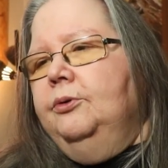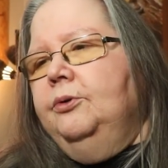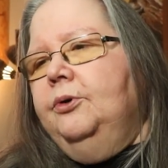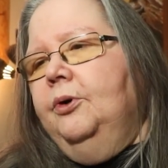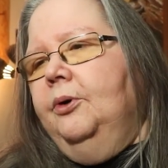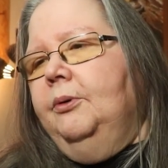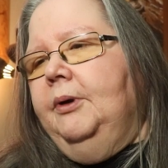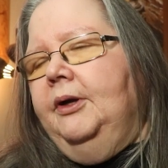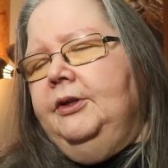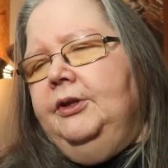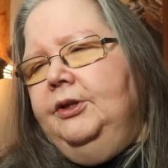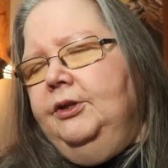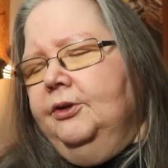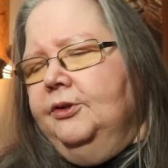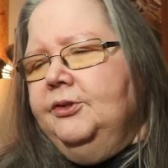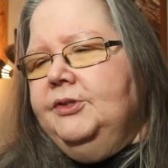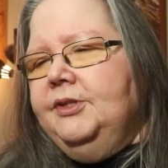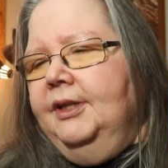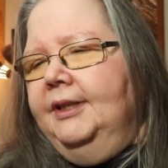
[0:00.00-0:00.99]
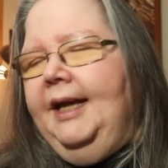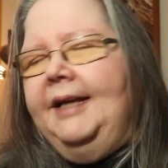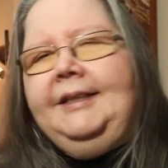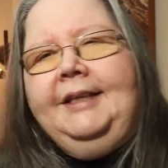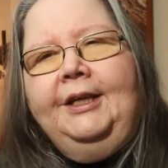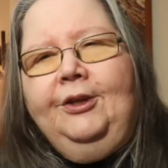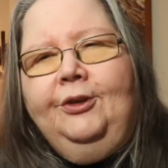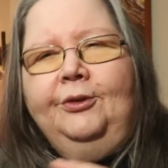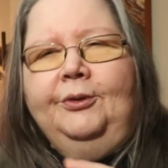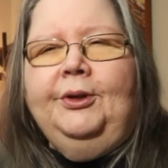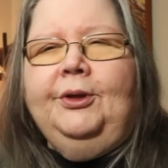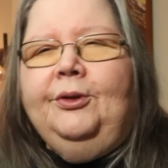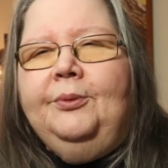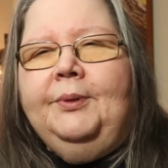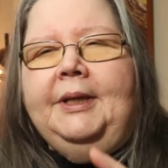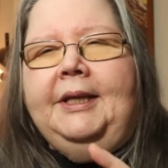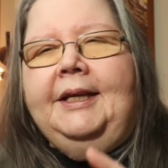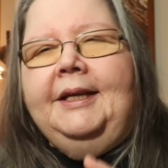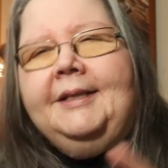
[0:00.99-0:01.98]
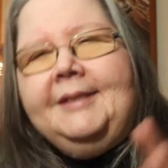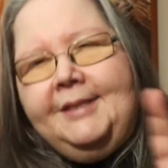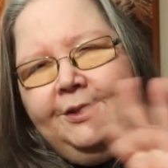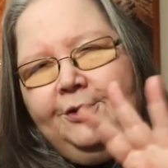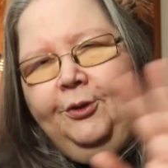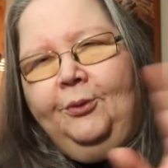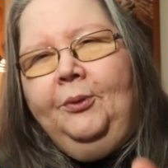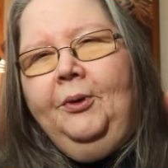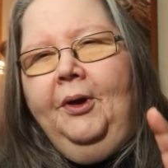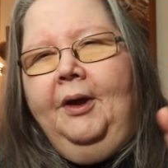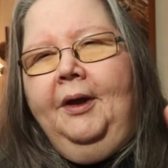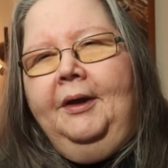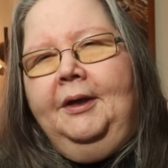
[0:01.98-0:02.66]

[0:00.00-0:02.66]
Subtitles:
go around and you're selecting your ingredients, you know,